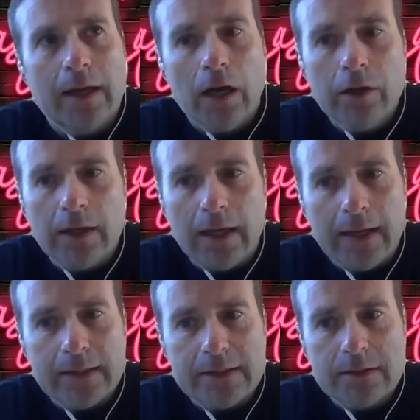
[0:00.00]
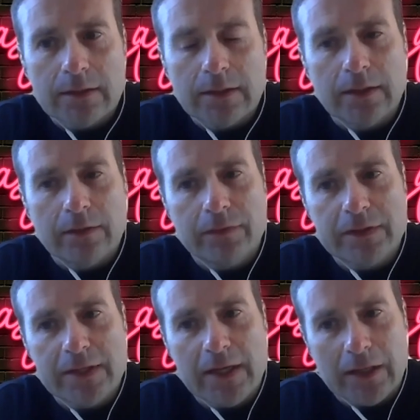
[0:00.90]
calculate the
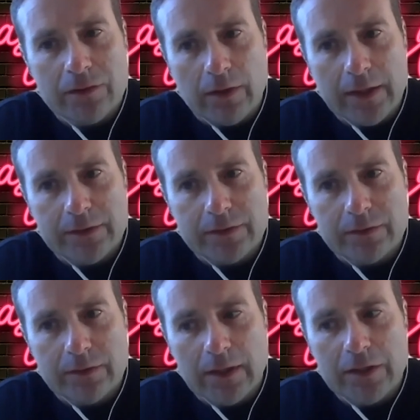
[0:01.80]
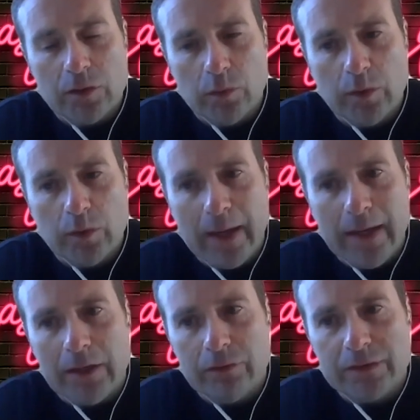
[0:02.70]
different tax rates that you would
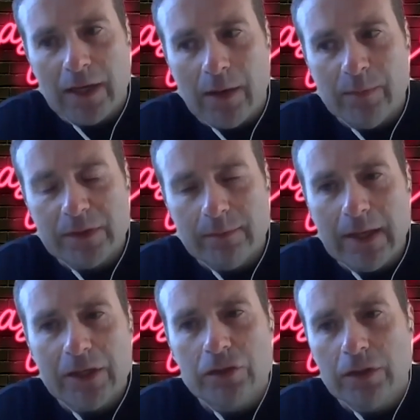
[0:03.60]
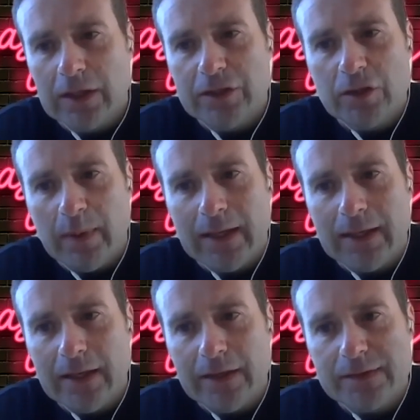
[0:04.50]
pay in retirement and make sure that you're
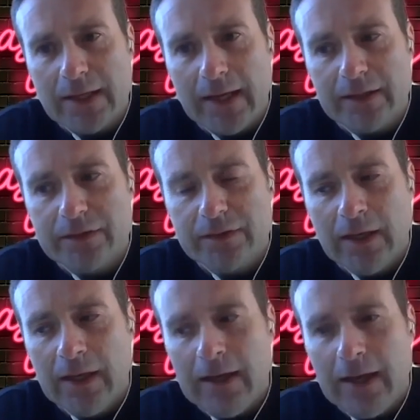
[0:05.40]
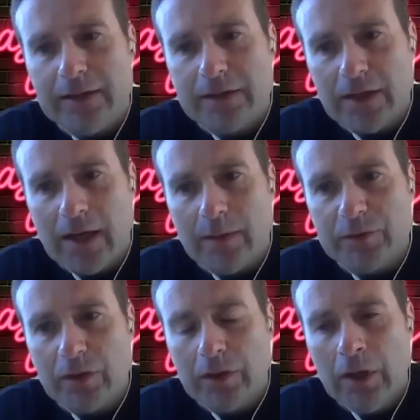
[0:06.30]
paying less tax at the time.
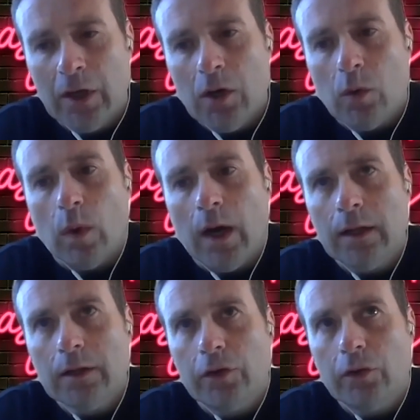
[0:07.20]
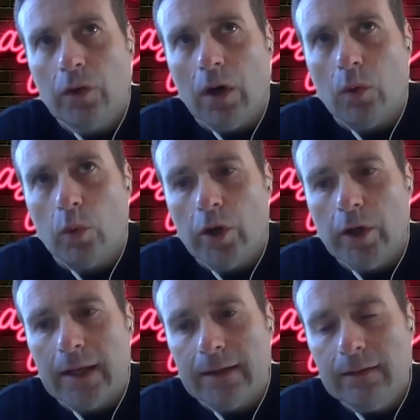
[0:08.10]
So while you are
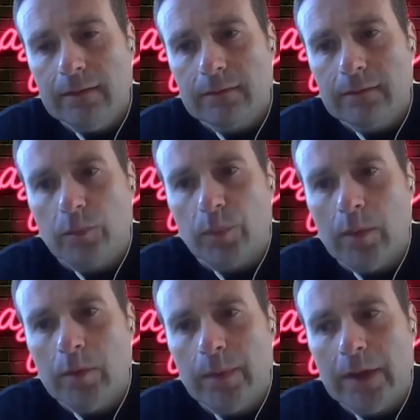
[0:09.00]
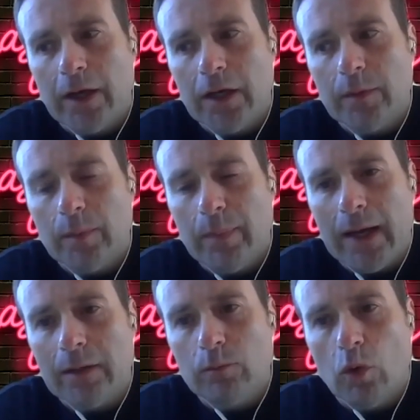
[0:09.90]
working, you're probably going to be
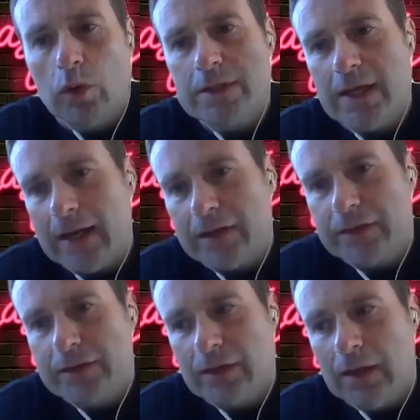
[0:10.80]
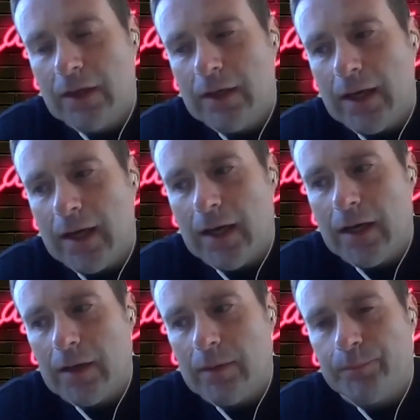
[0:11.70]
paying more tax,
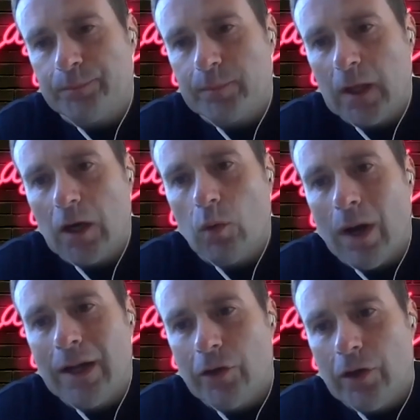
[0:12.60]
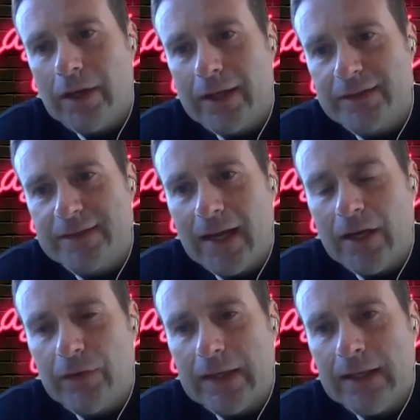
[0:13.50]
while you're earning a
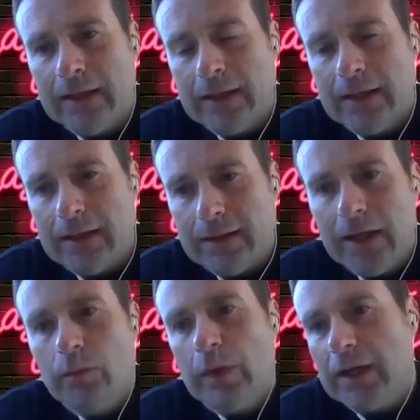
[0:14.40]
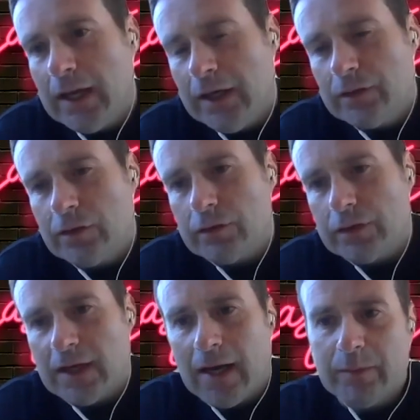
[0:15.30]
salary. Then when you get into
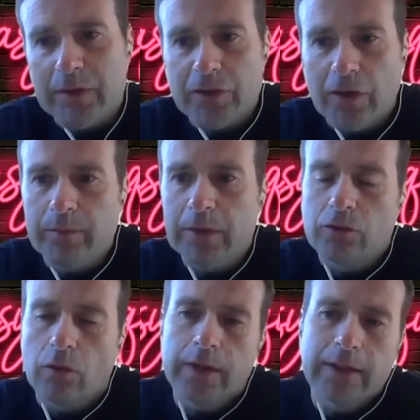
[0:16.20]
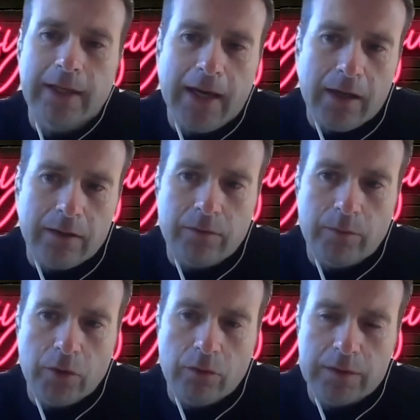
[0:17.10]
retirement, you're going to be drawing down
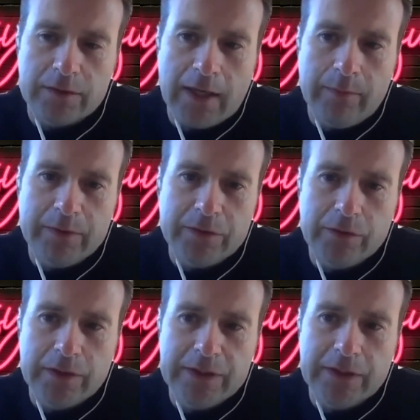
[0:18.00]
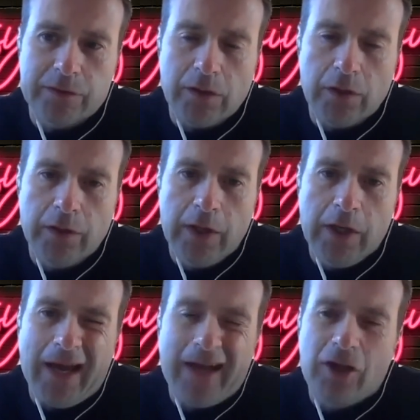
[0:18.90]
from your retirement annuity. So
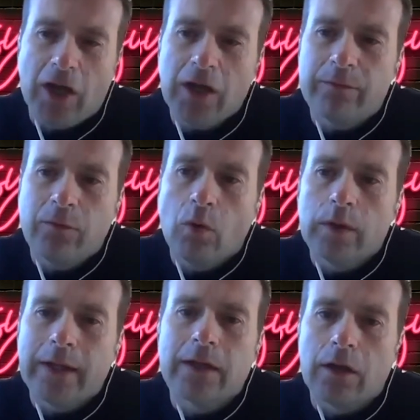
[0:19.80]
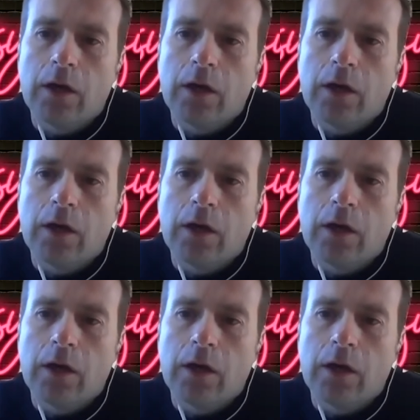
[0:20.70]
you're going to fall in a